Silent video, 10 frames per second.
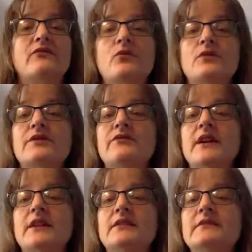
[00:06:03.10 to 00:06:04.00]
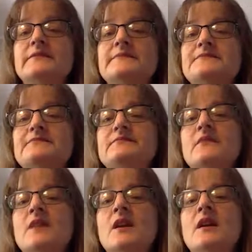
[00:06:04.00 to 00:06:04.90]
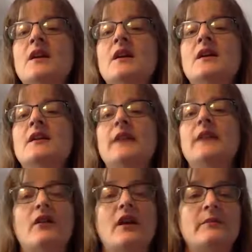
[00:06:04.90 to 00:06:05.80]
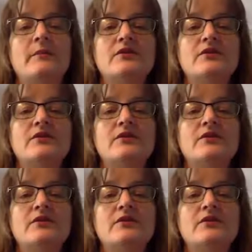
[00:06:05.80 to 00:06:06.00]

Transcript: for defend. Now, I'm going to